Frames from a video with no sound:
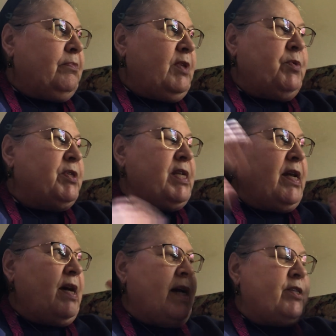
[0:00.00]
There was an
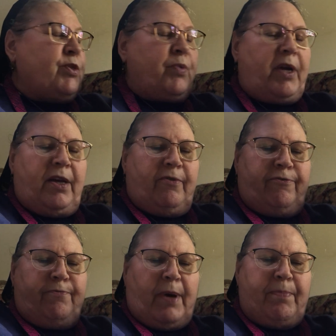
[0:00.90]
x-ray
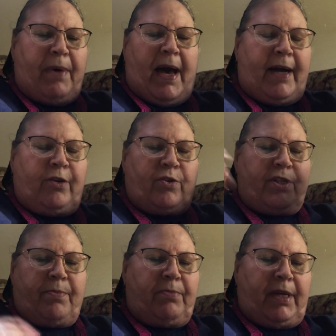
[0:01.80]
of my back or
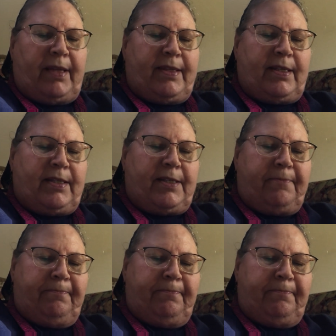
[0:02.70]
something like this.